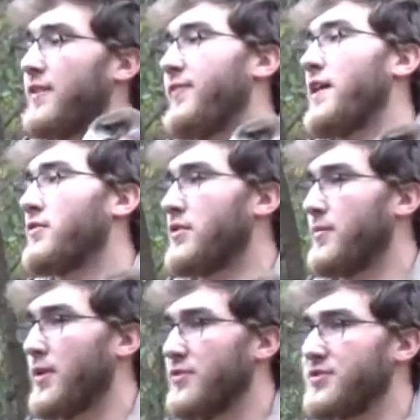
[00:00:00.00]
a falconry
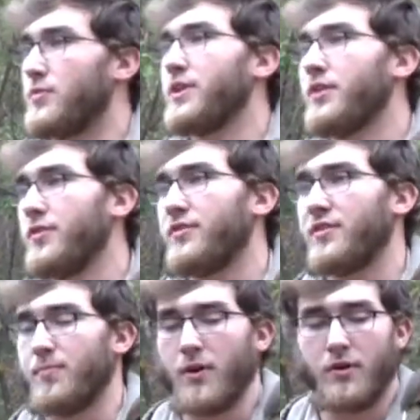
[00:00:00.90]
bird. So we use
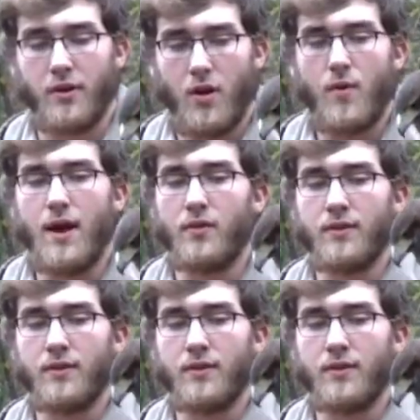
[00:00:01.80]
this bird to go out